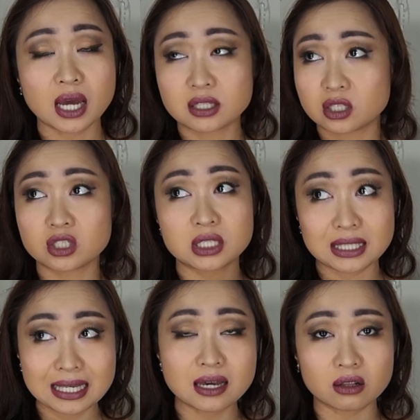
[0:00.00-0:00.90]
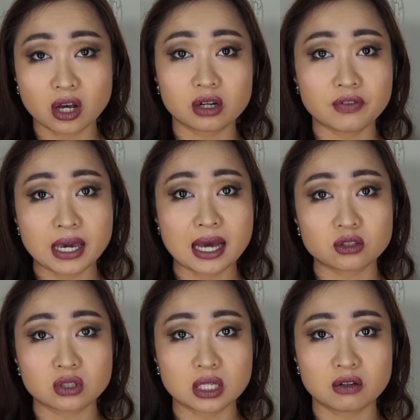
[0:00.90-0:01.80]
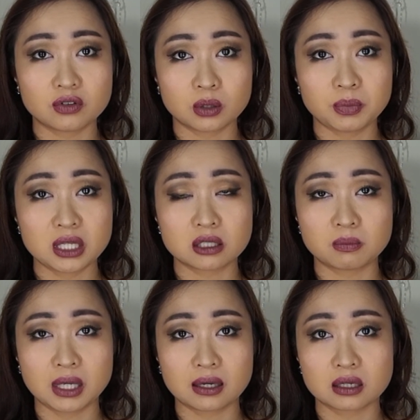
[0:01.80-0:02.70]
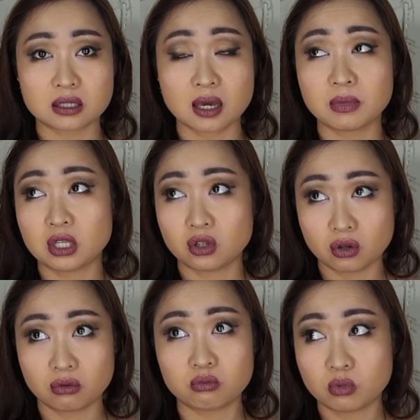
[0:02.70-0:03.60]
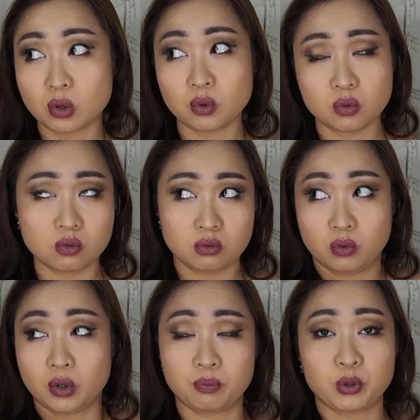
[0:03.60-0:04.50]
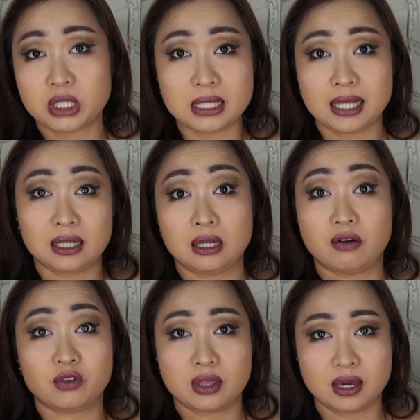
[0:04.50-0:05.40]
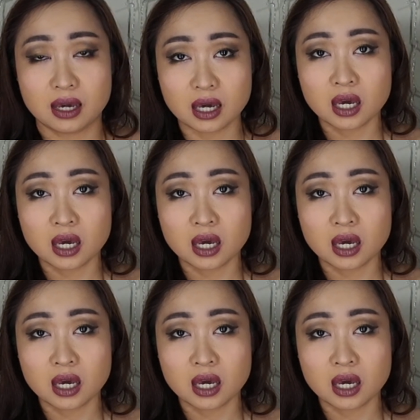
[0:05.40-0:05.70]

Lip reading: I still see a lot of Hayasus in the Philippines because, we're pretty late and everything.